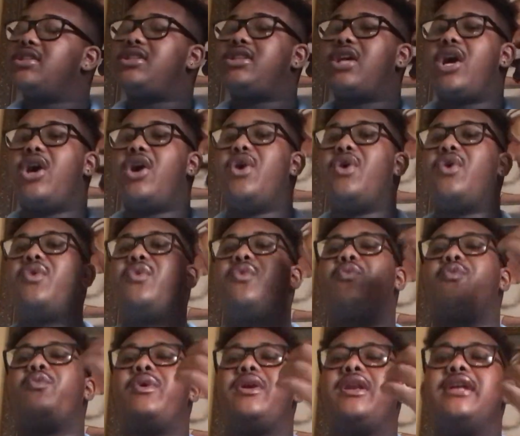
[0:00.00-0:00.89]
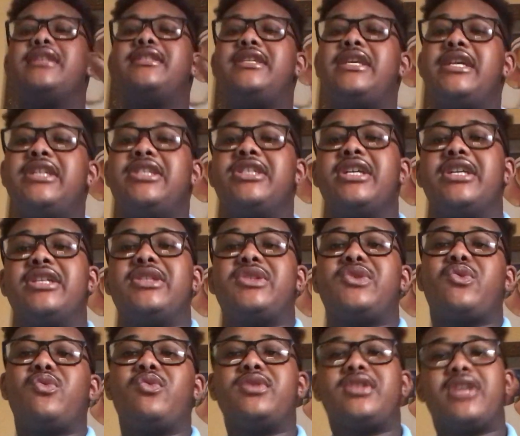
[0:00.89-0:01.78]
So when a teacher in
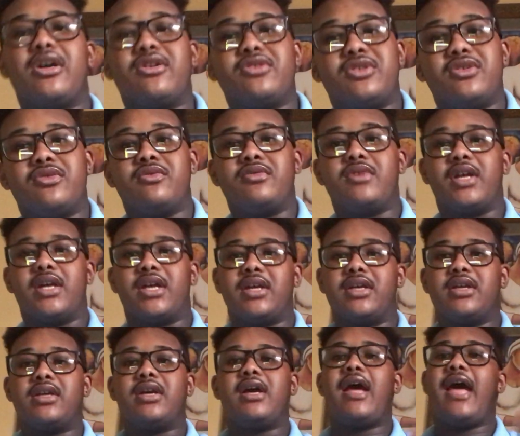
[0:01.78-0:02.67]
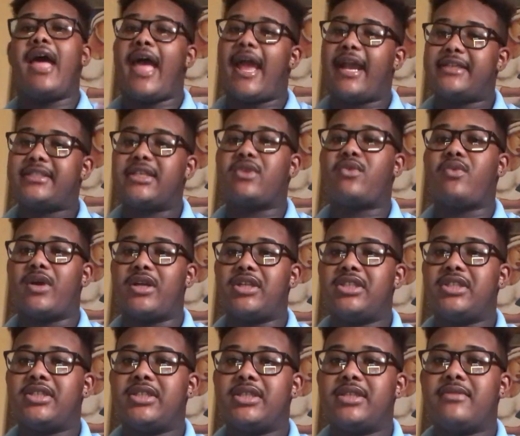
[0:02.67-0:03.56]
school tells you to ask a
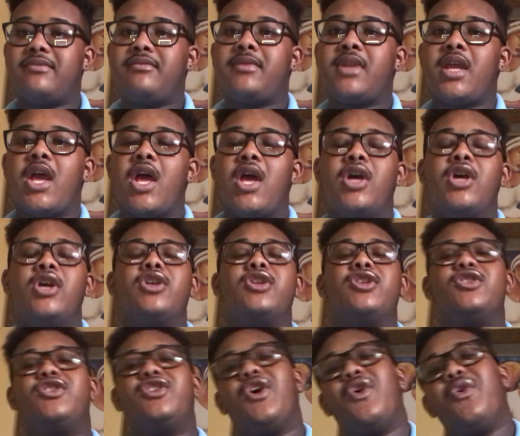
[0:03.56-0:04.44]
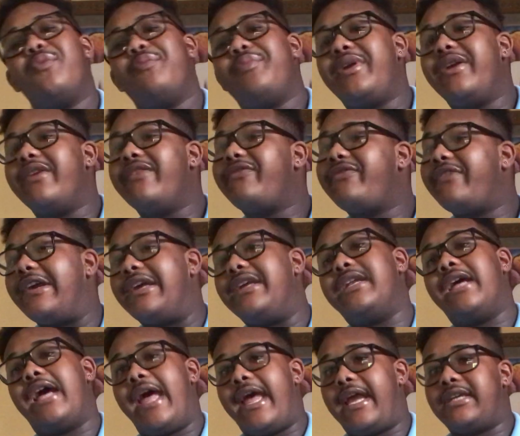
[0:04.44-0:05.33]
question, don't be
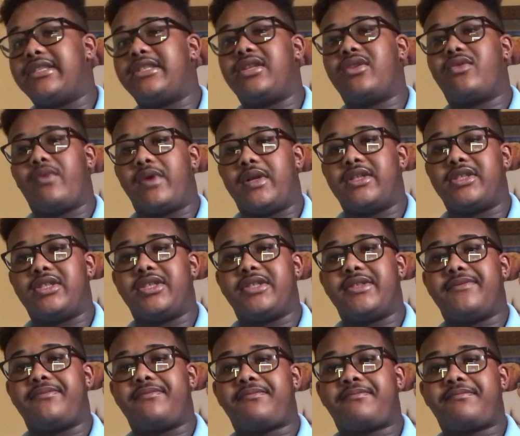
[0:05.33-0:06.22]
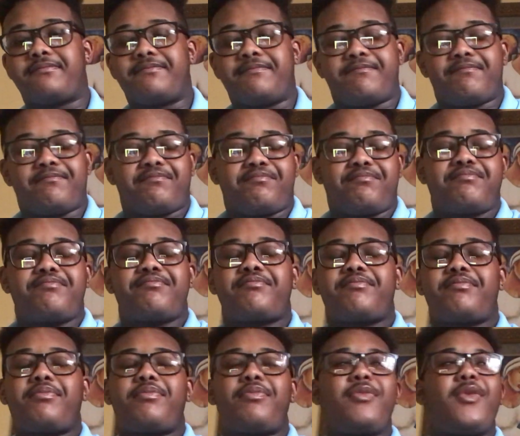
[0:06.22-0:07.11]
afraid to ask the question.
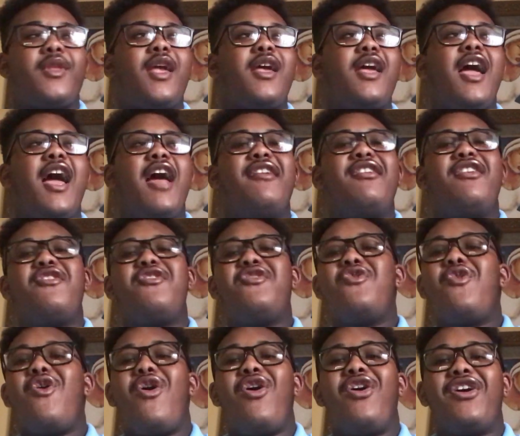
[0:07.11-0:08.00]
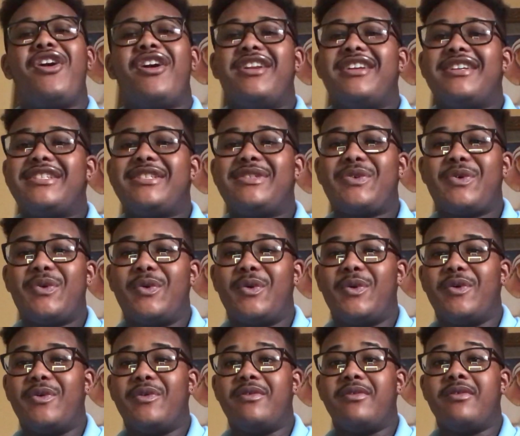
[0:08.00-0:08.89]
I know you all heard in
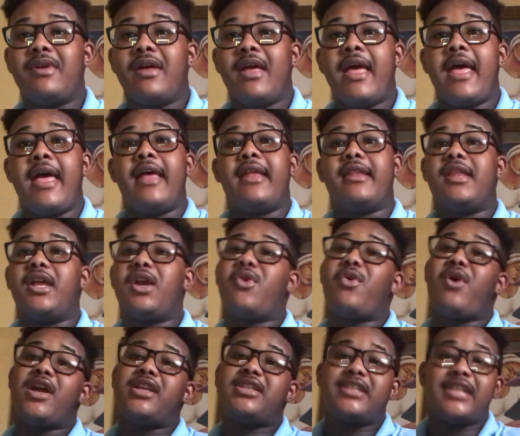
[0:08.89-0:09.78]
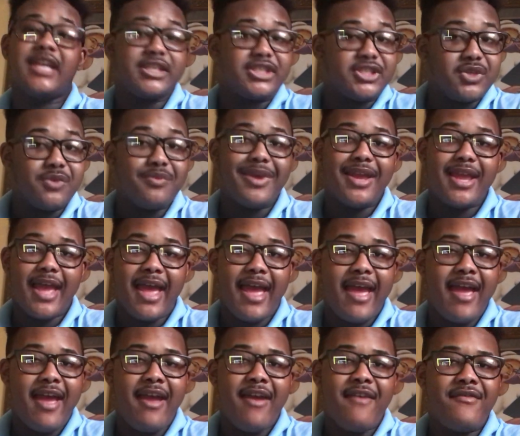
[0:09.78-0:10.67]
school, the question that you may
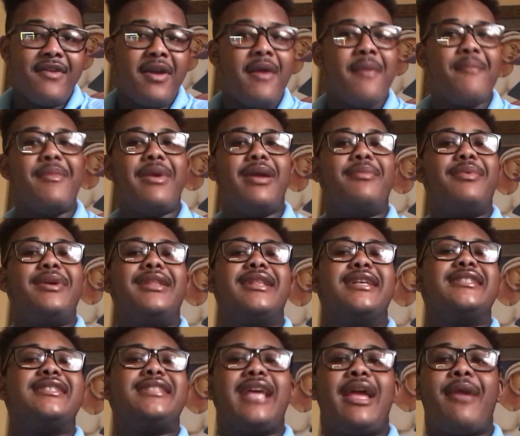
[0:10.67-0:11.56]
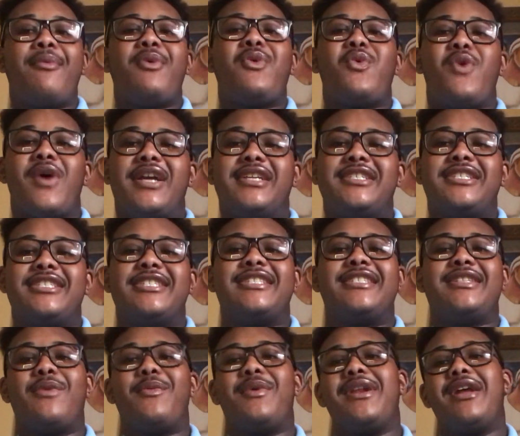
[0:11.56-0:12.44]
have may be the same
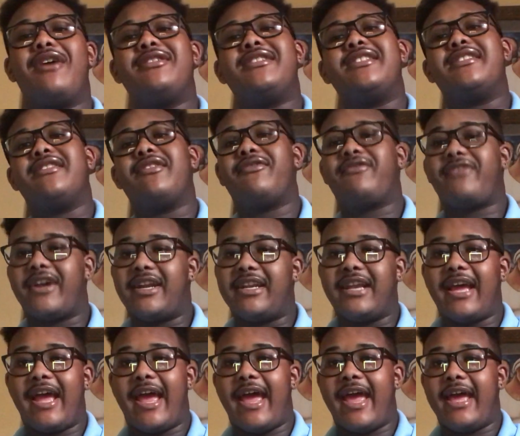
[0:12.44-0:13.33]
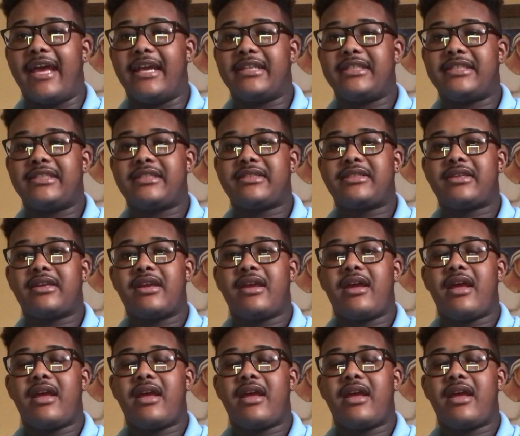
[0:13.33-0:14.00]
question someone else is afraid to ask.